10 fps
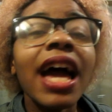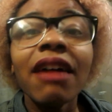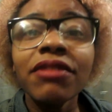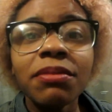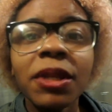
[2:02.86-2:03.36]

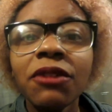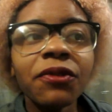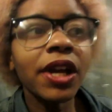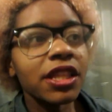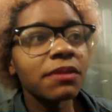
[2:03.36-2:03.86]
have this many
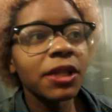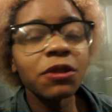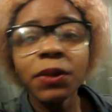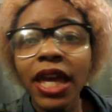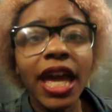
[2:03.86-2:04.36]
friends
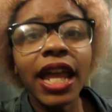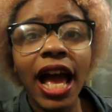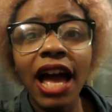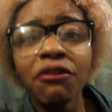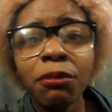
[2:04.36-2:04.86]
because we can't
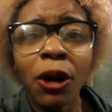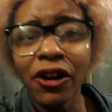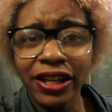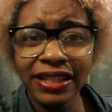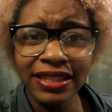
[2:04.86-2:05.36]
have
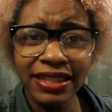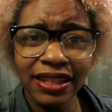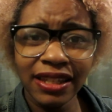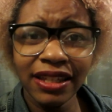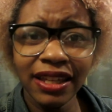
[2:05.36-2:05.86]
parties.
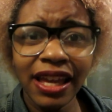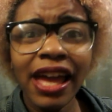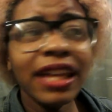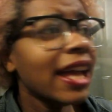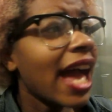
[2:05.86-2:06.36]

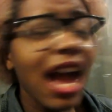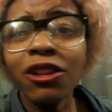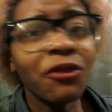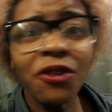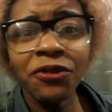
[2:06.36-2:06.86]

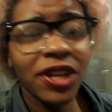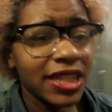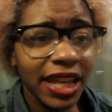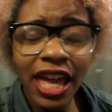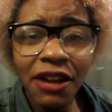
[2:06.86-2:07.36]
All of our
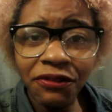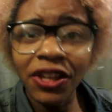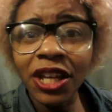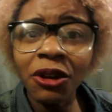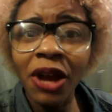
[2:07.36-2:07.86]
friends, they can't
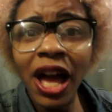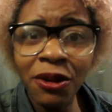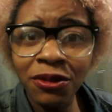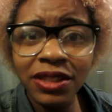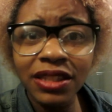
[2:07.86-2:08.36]
fit in our
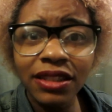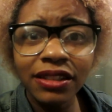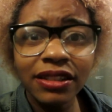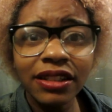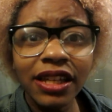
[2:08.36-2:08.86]
house.
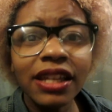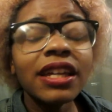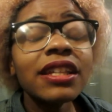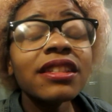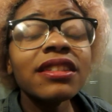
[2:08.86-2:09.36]

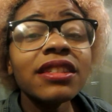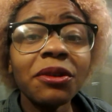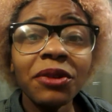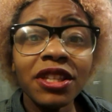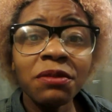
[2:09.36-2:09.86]
It's a
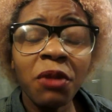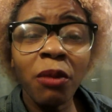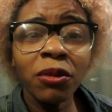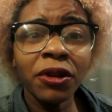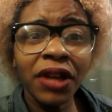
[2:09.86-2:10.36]
serious
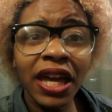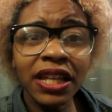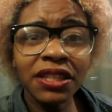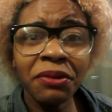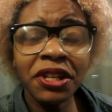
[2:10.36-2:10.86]
problem,
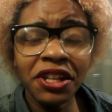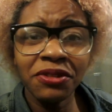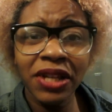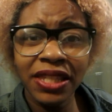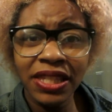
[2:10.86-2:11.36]
okay? So I need
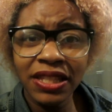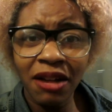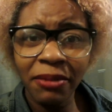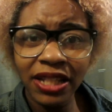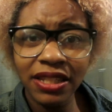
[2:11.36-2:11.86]
you guys to
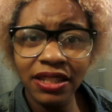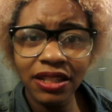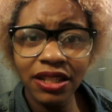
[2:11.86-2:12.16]
stop it.